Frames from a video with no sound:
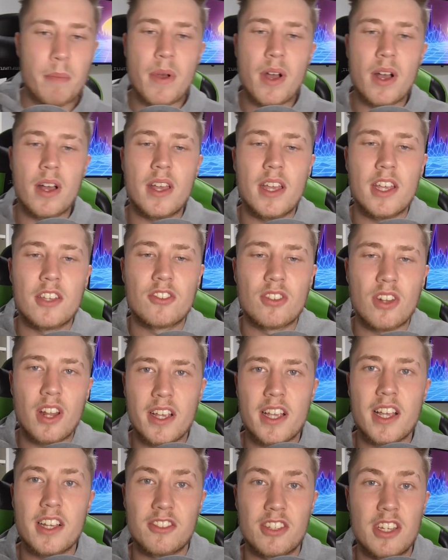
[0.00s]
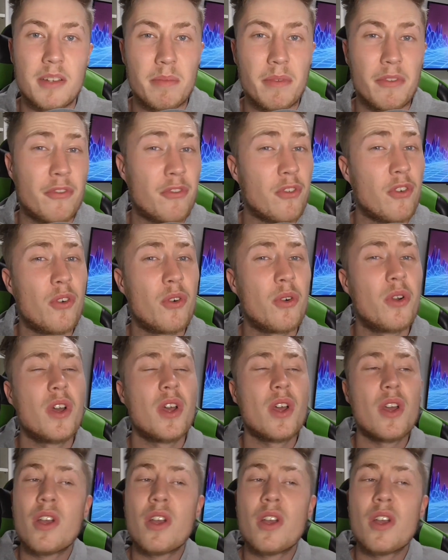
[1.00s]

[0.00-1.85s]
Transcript: But it's like I said before,